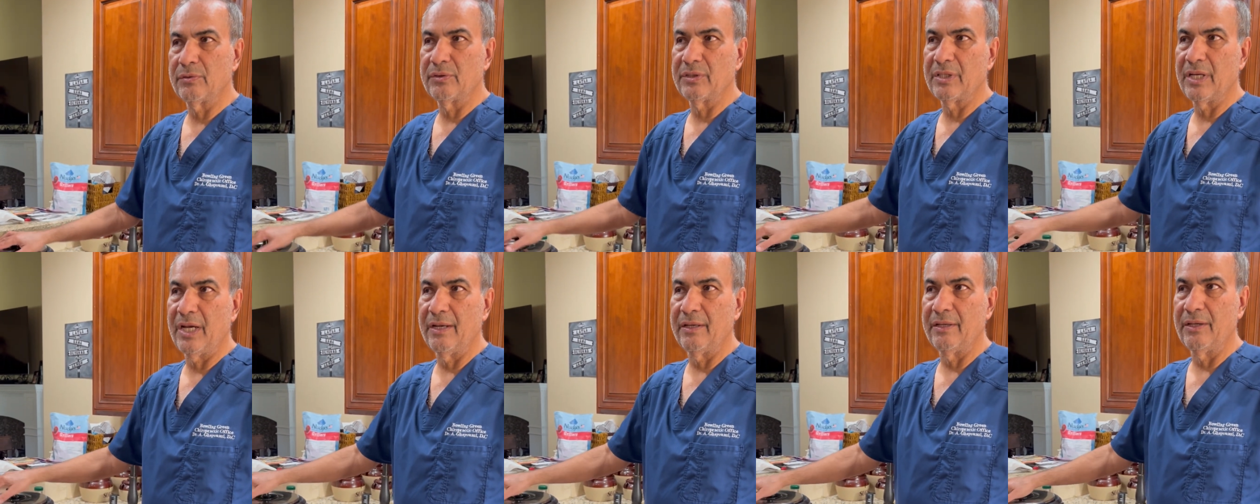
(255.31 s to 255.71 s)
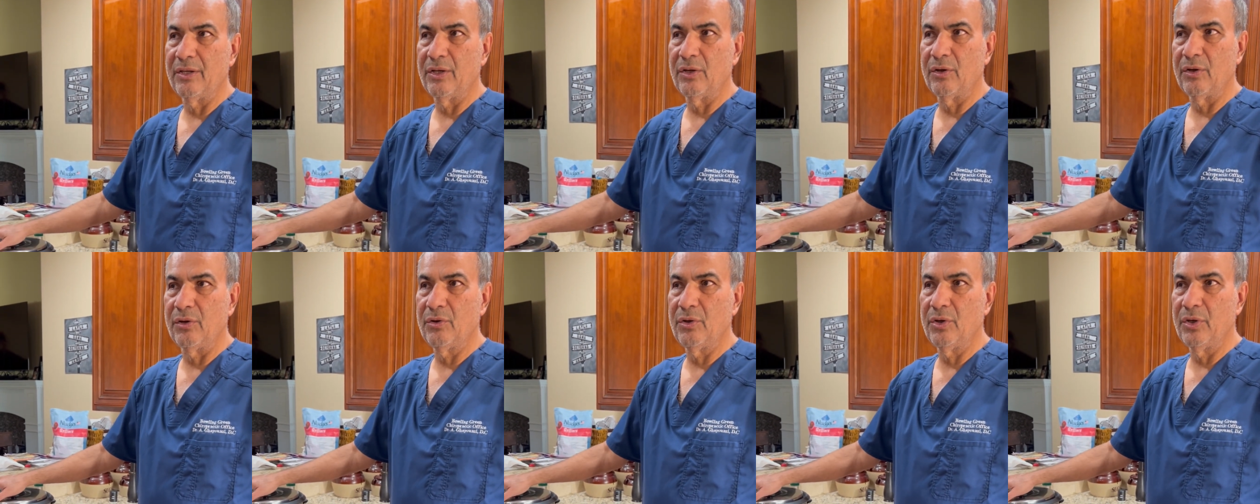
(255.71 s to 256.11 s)

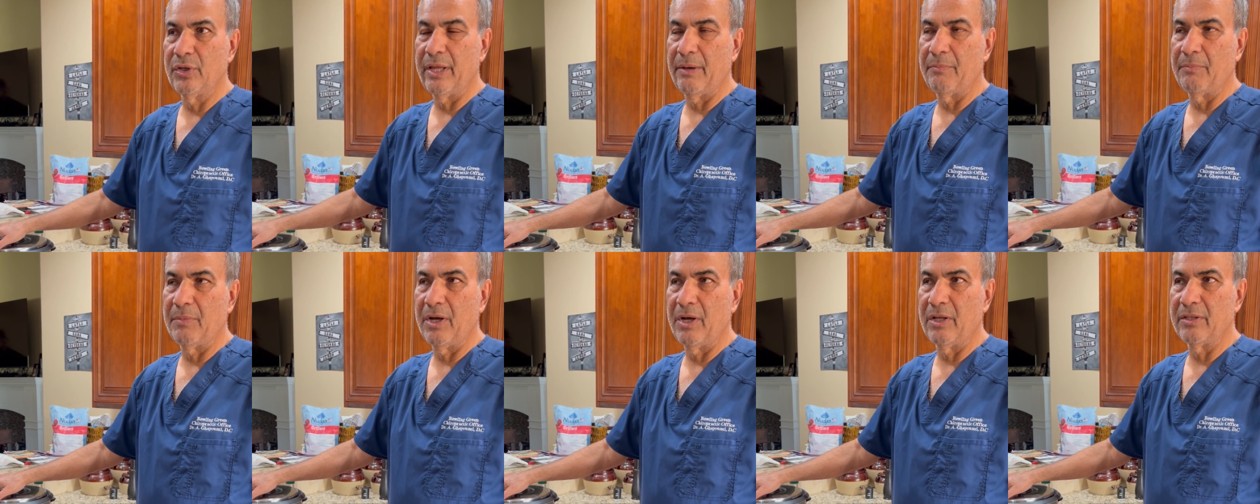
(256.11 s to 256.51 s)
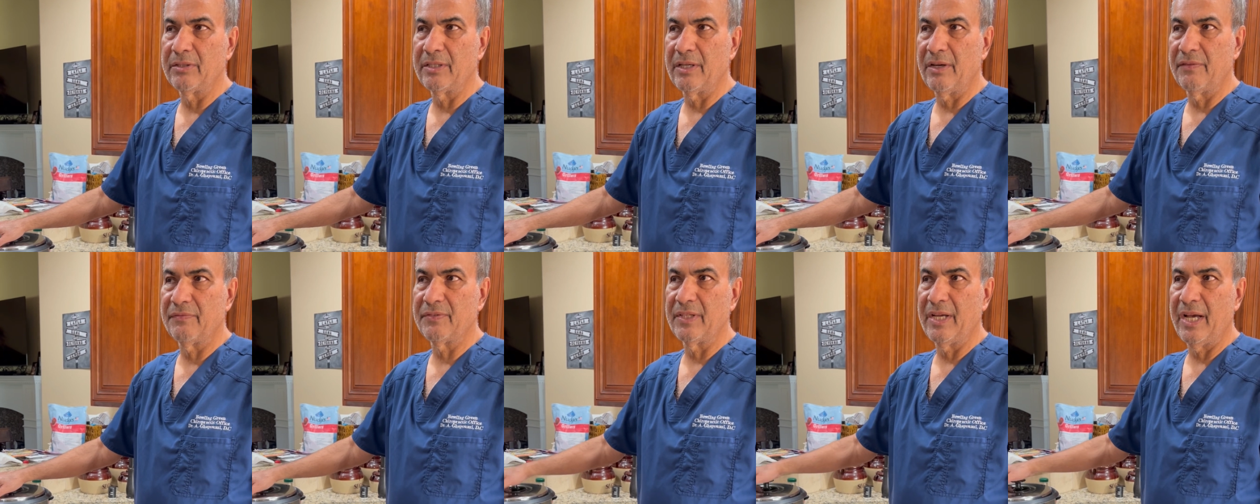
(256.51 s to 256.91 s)
amount
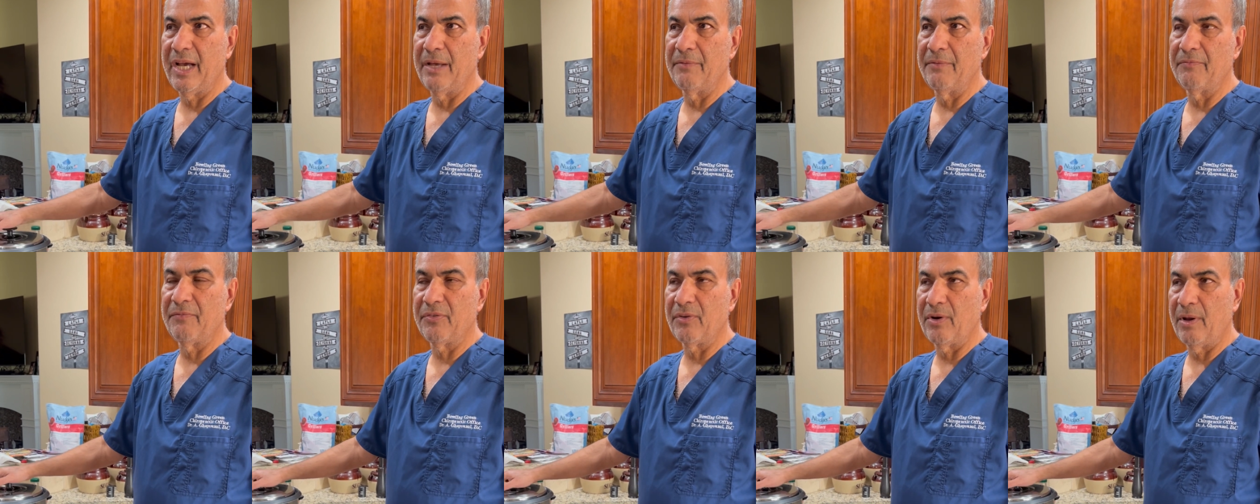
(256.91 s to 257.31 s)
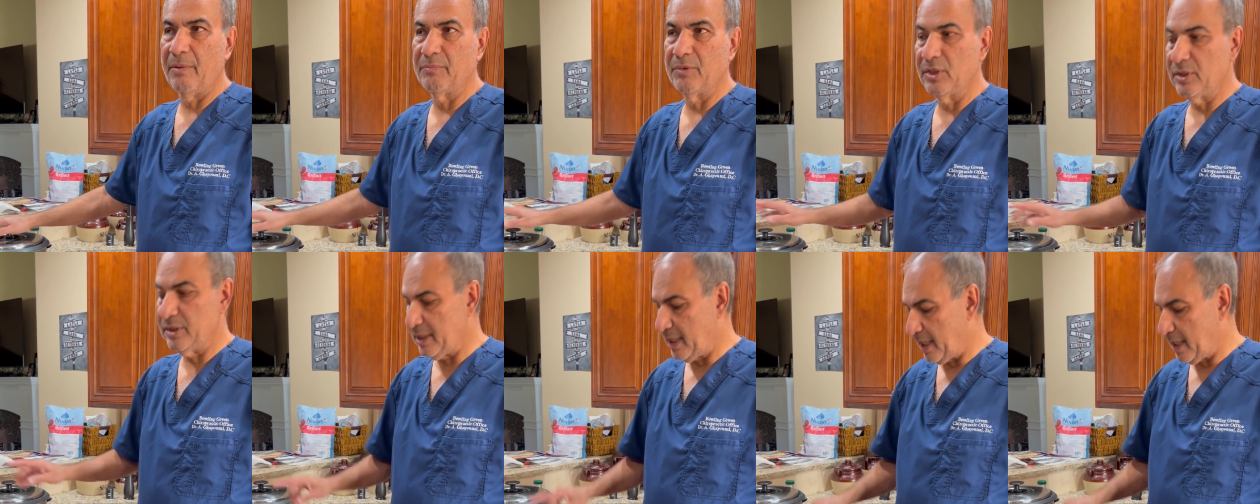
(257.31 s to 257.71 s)
of time from
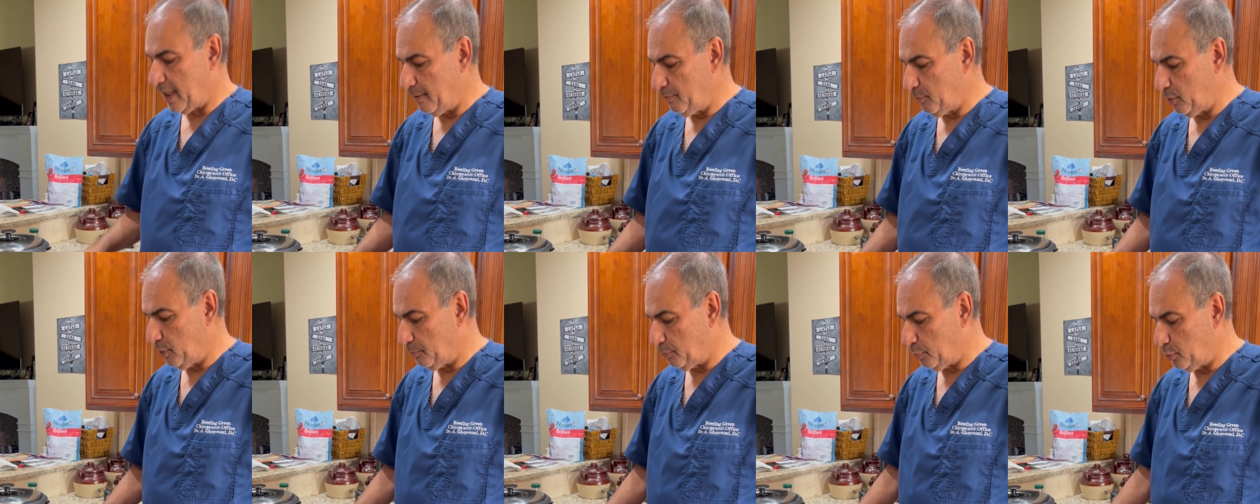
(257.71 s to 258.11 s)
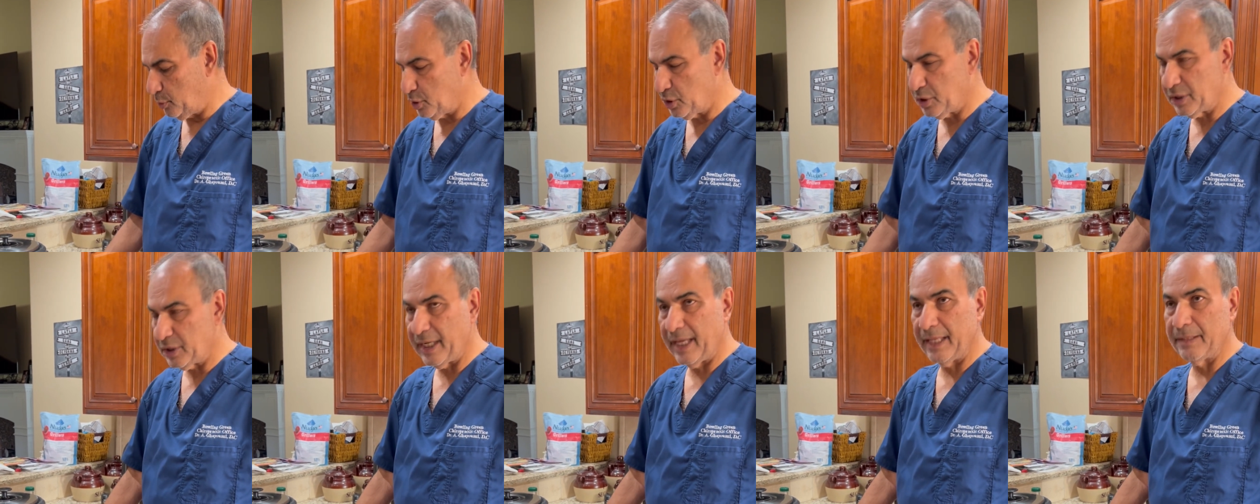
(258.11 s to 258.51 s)
the time you
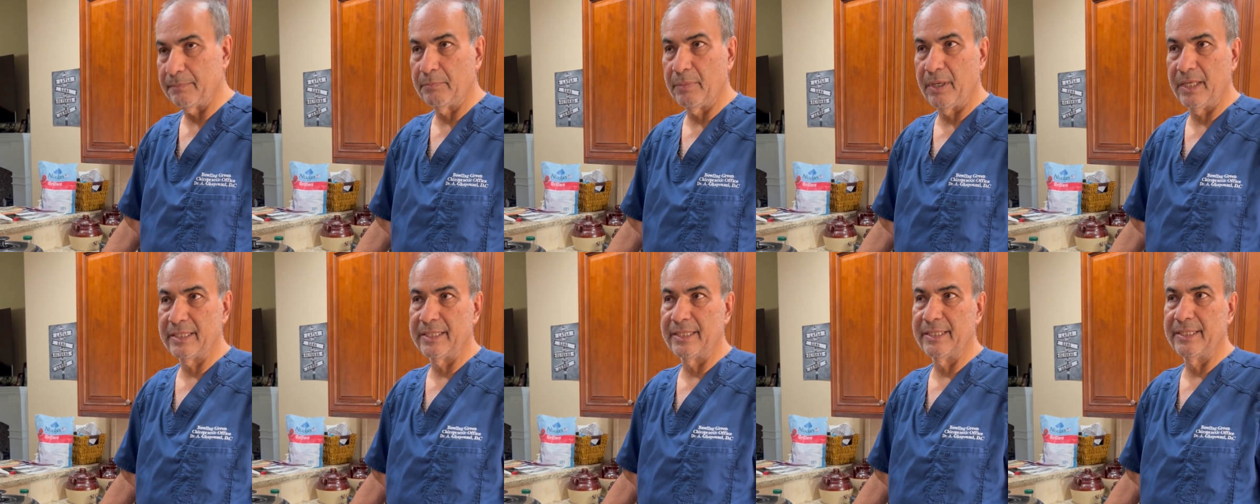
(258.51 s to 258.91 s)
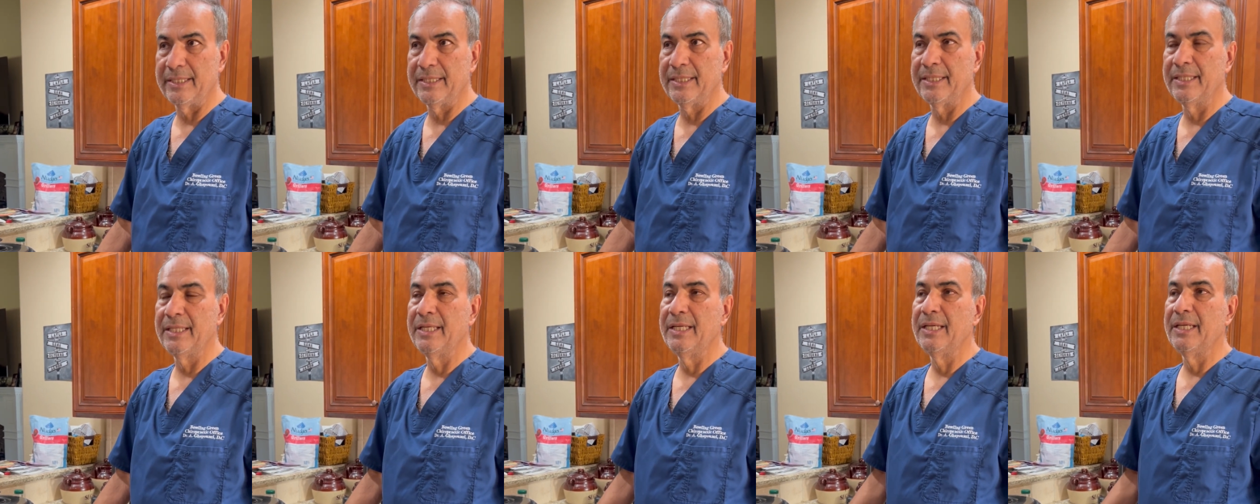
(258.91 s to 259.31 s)
push that button